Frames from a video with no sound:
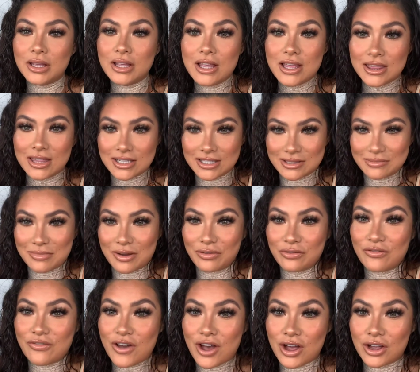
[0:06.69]
This is my
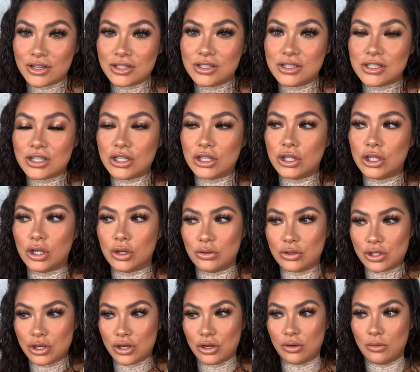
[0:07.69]
first
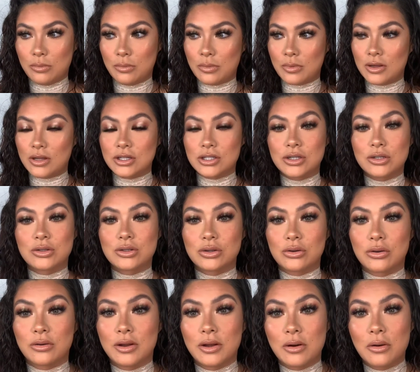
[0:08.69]
YouTube
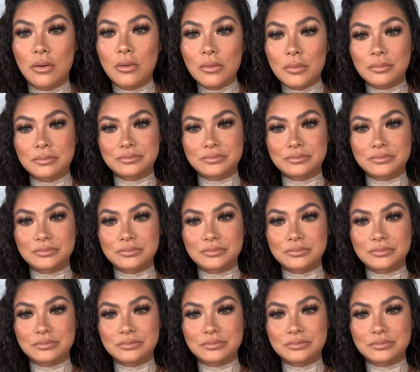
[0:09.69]
tutorial,